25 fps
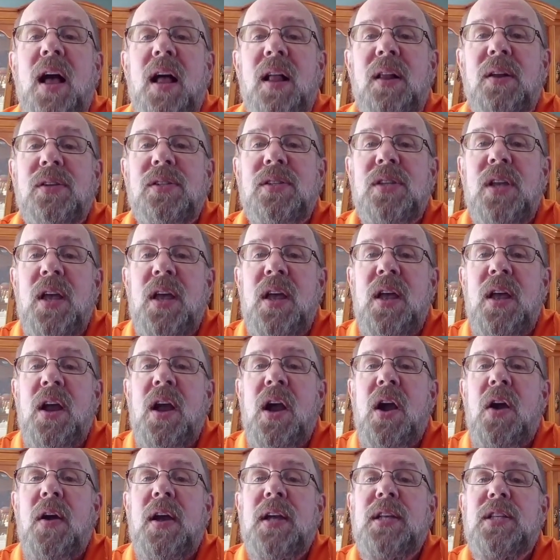All
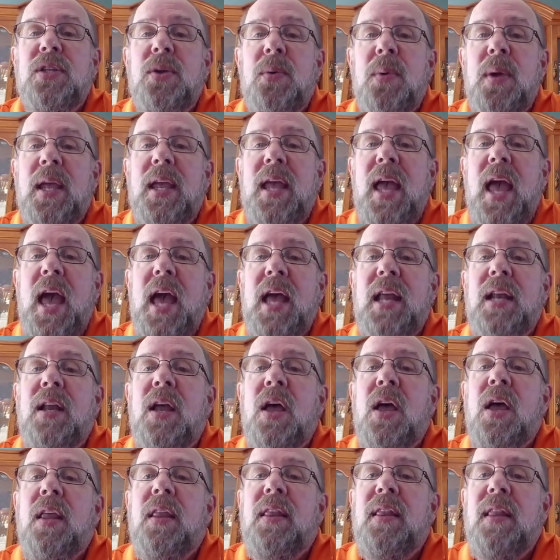right, so
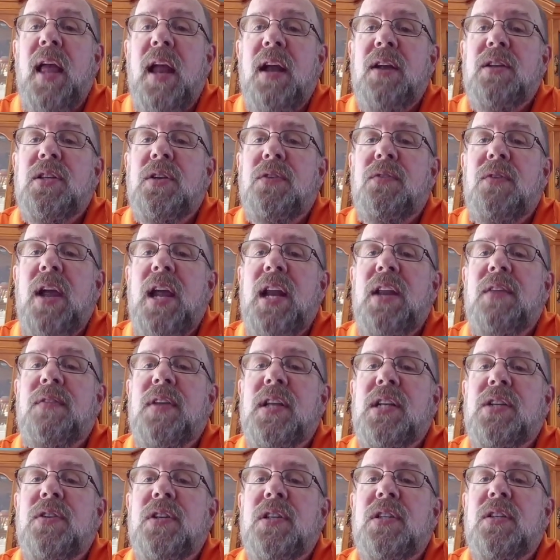again, there's a rate of
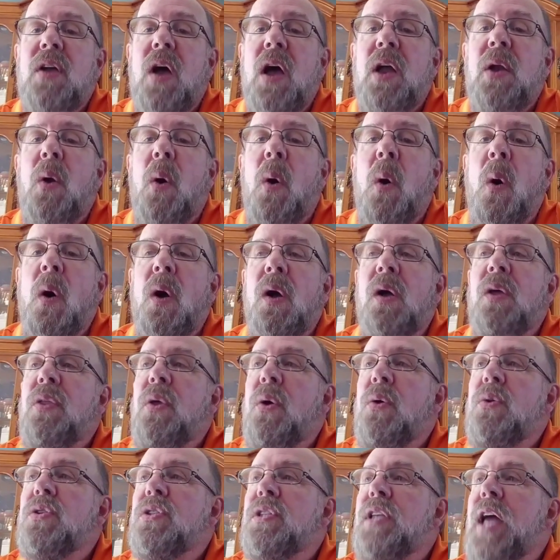interest on all of
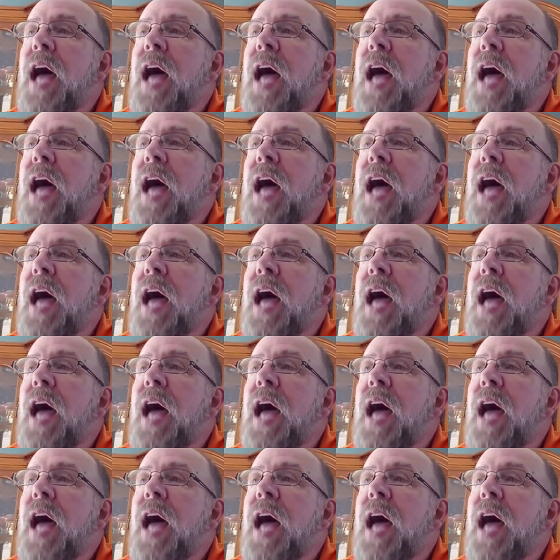those